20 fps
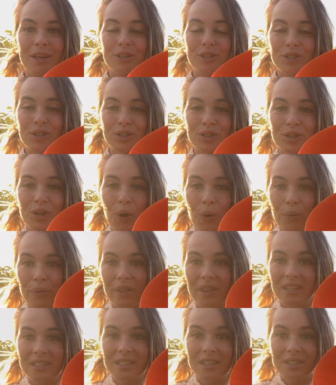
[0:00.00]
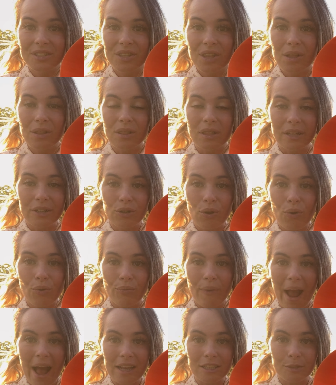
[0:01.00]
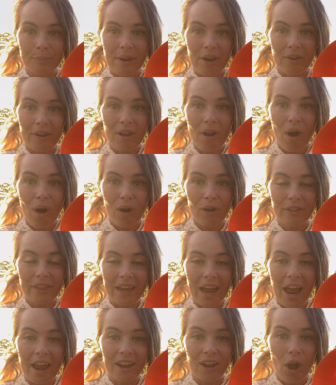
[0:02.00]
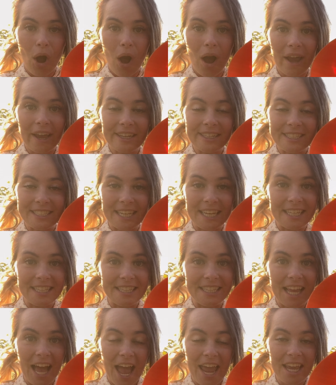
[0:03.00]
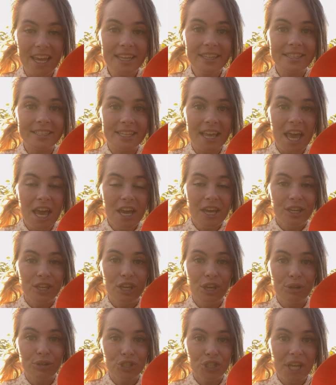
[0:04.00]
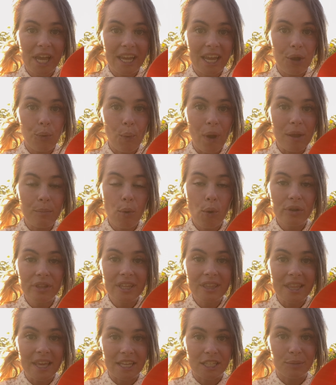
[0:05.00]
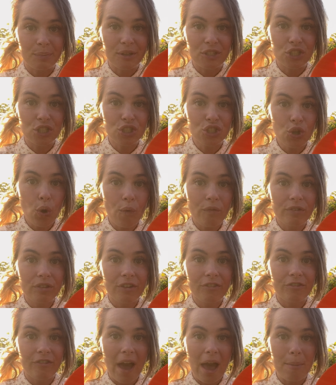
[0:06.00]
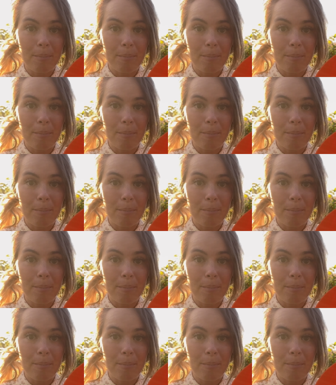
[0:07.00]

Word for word: So this is the little raspberry haul that I got tonight. Usually I get way more than this, but just over the fat